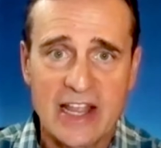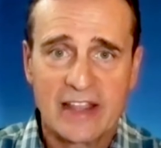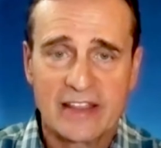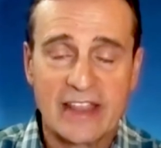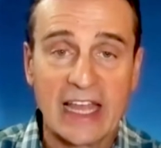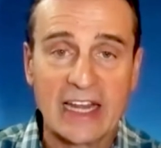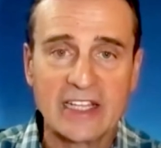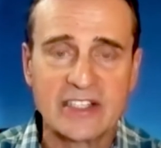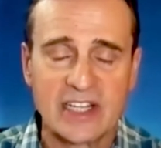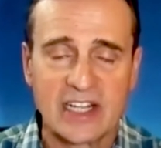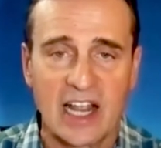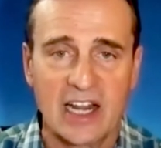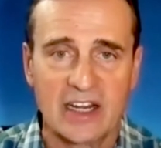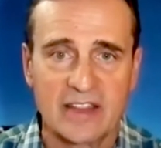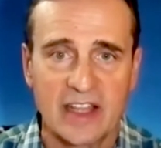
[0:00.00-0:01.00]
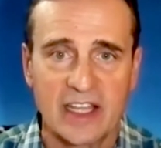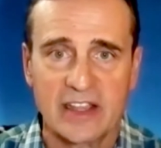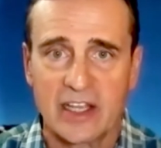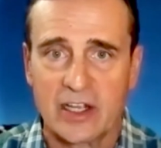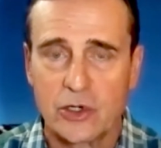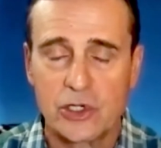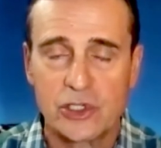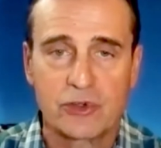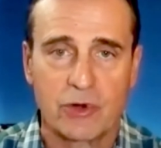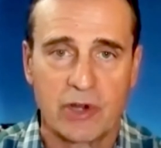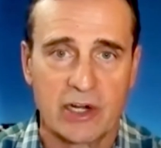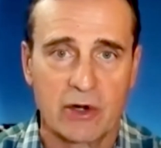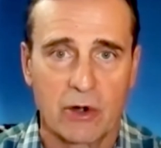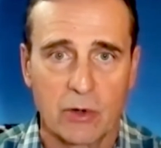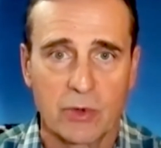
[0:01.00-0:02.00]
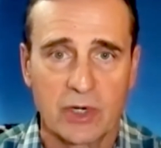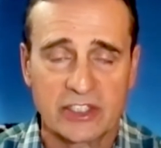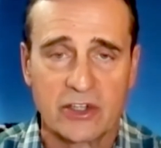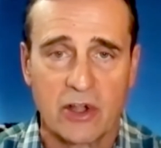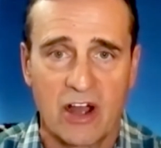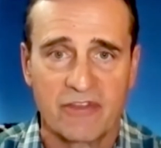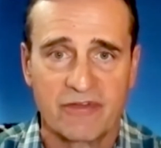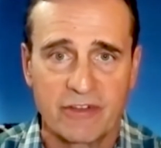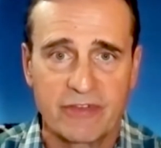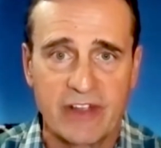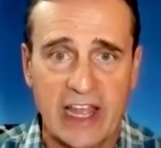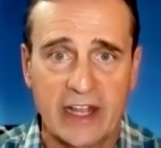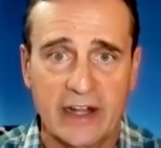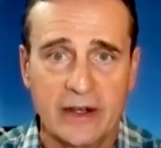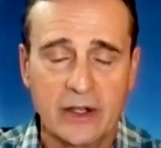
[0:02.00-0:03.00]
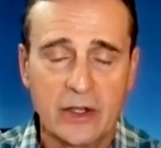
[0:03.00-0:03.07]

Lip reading: that is the kind of thing that could trigger a risk-off event.